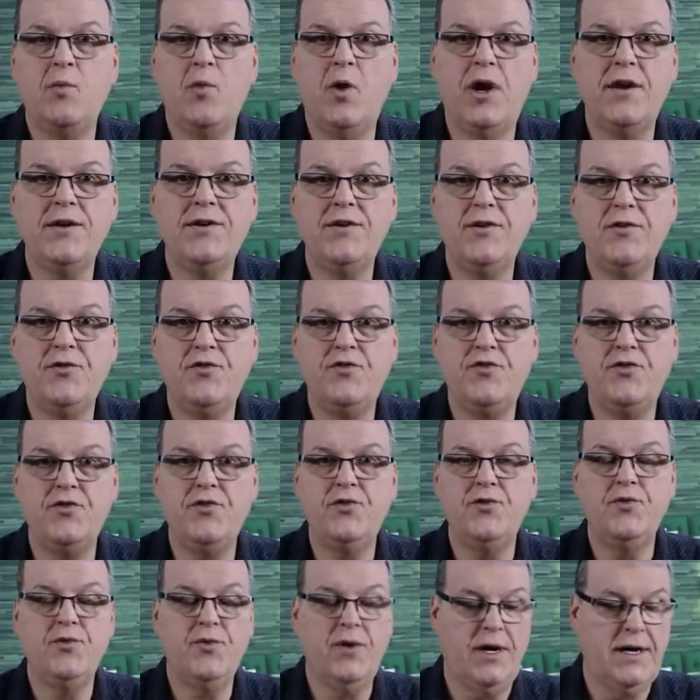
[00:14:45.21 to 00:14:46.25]
want you
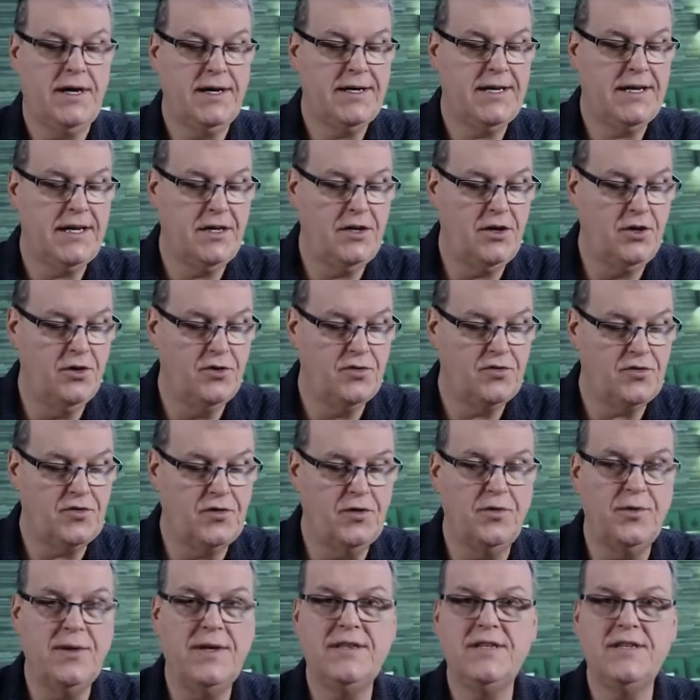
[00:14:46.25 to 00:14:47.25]
to get used to,